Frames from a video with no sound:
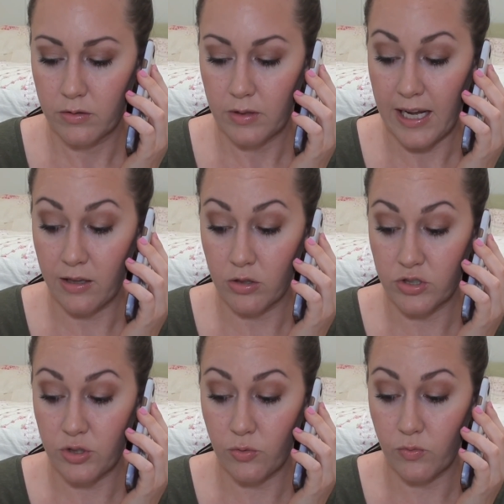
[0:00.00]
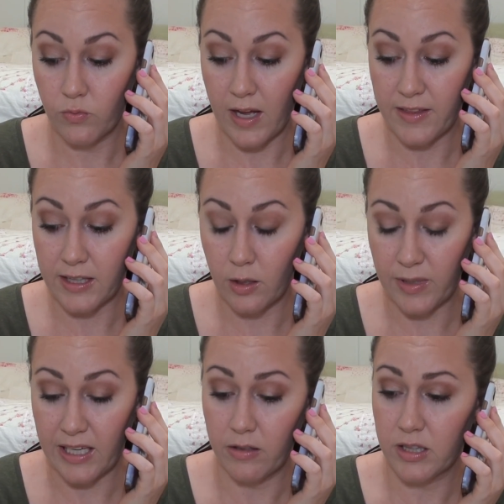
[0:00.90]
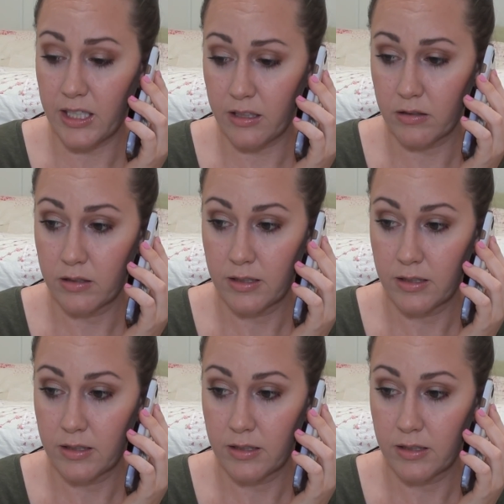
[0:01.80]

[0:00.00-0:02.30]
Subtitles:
How long do I think they'll be out there?